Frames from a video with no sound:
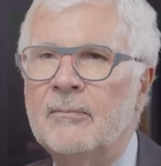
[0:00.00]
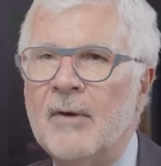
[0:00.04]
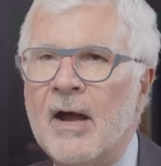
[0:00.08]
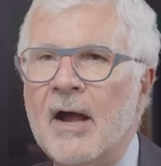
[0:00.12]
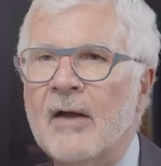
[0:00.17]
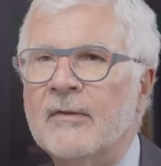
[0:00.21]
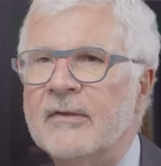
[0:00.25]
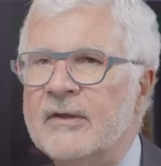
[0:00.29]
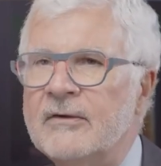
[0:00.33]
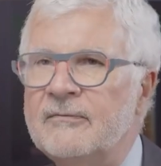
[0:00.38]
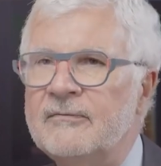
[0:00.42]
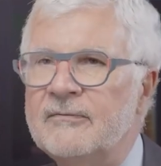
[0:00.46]

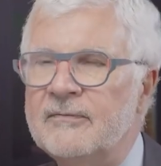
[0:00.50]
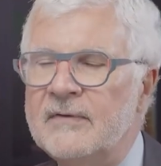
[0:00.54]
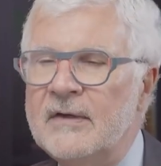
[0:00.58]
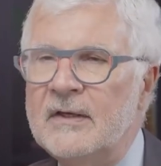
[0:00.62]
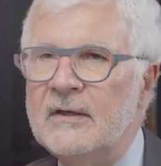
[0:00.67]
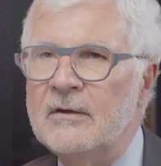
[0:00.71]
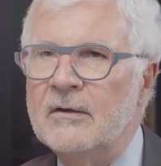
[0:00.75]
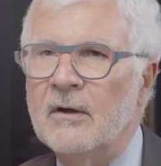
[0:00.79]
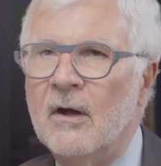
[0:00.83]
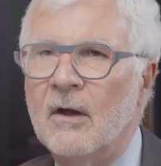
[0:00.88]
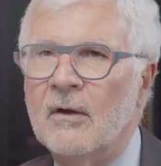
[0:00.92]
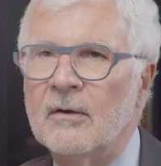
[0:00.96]

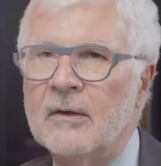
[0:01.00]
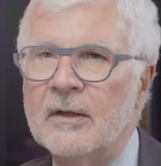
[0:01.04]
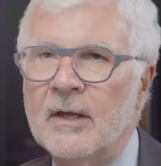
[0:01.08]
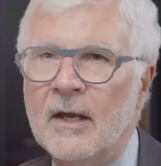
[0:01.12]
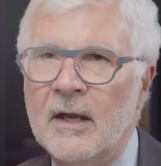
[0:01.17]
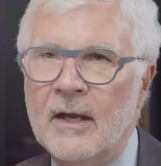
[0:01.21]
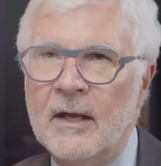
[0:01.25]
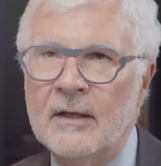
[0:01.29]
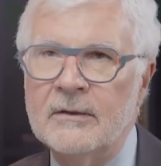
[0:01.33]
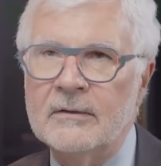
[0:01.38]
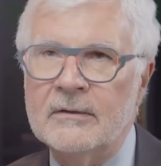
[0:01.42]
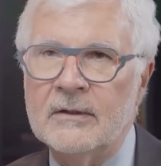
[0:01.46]
polyphenol
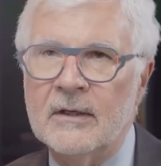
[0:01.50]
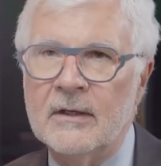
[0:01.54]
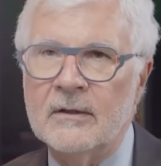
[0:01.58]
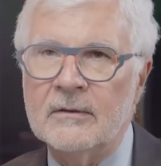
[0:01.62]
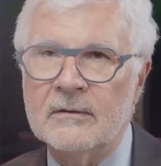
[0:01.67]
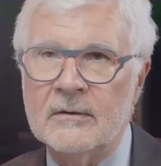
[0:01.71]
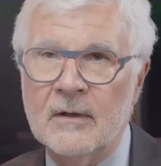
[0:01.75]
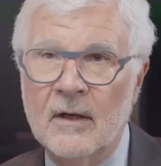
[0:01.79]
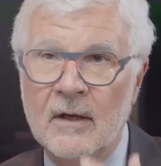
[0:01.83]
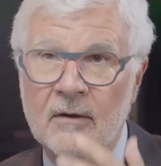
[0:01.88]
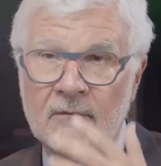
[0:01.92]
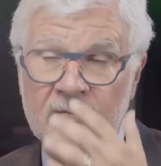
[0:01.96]

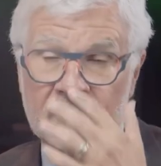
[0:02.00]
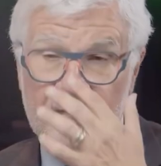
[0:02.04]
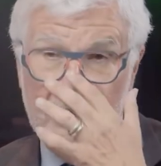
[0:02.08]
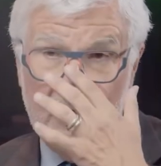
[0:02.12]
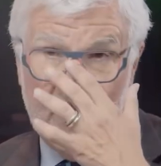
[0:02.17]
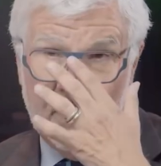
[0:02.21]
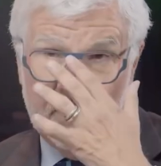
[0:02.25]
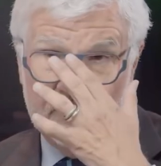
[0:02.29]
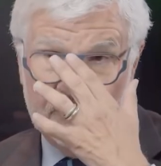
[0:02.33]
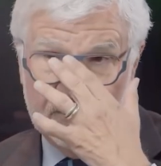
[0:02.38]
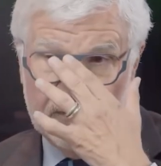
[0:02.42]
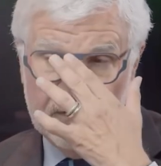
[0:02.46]
content of
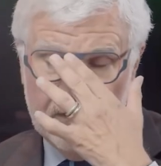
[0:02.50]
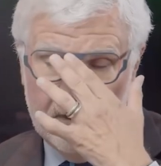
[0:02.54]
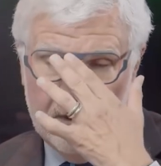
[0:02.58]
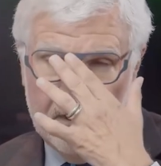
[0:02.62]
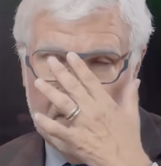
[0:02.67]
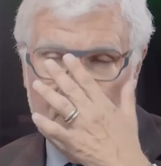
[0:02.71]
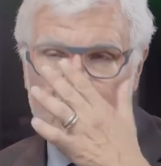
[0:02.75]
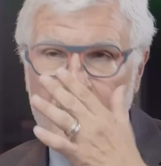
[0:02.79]
nuts.